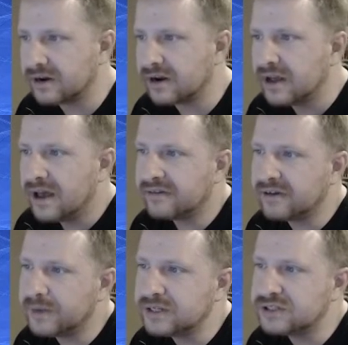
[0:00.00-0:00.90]
And
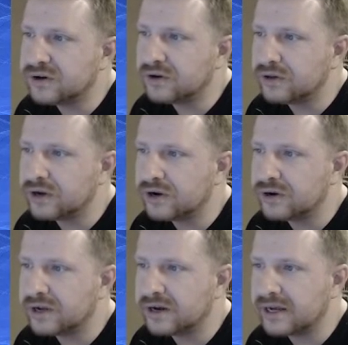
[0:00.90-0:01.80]
as I mentioned earlier,
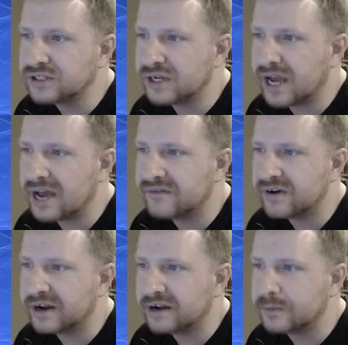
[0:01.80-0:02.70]
you can actually have
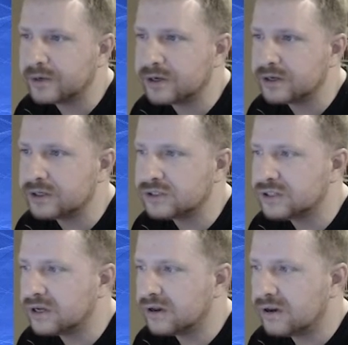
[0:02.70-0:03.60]
an
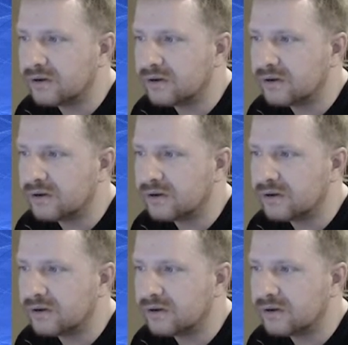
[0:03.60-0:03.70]
image